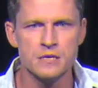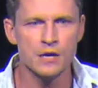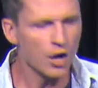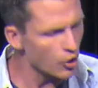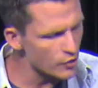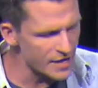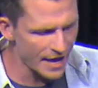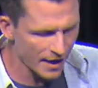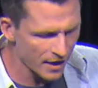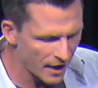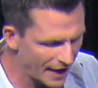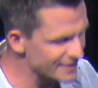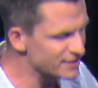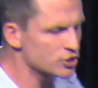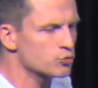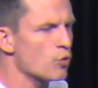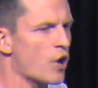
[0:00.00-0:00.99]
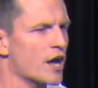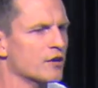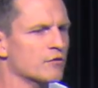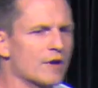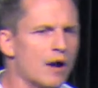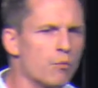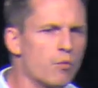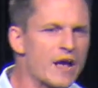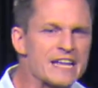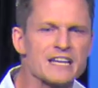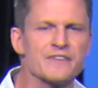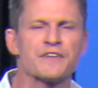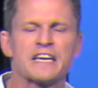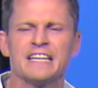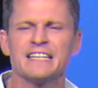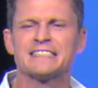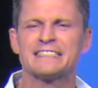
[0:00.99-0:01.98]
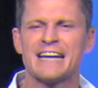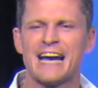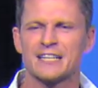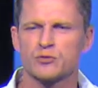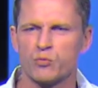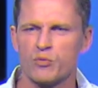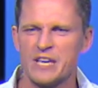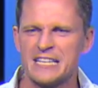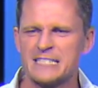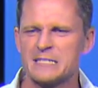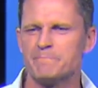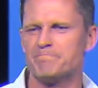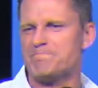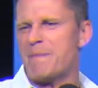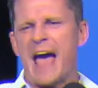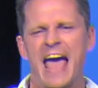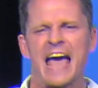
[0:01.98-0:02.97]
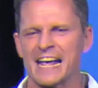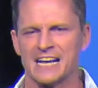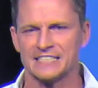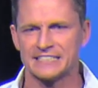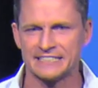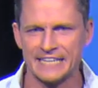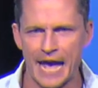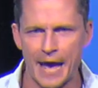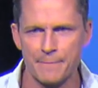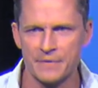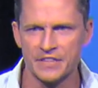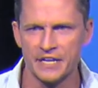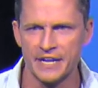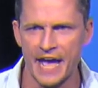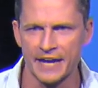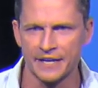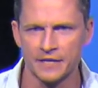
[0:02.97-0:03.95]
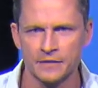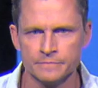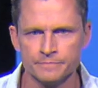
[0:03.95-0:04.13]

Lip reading: Oh, yeah. I just walk around waiting. If a kid starts wheezing, bang, I stab him in the neck.